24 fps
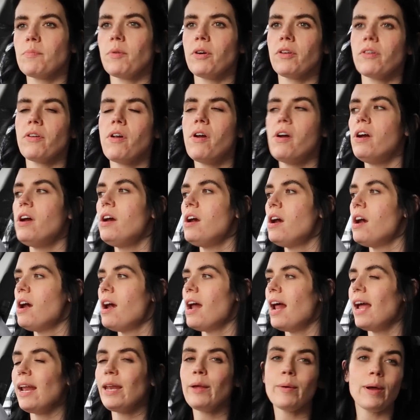But
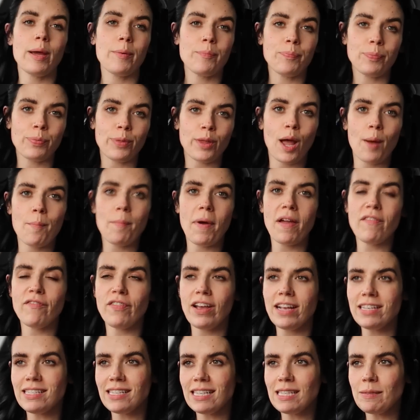anyway, my
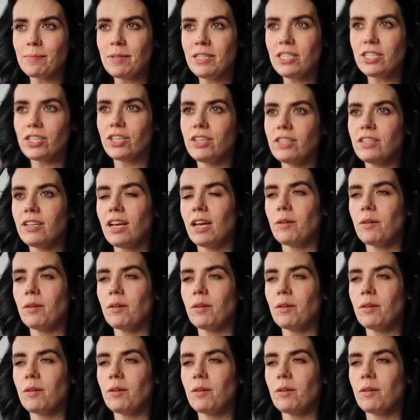face has been done.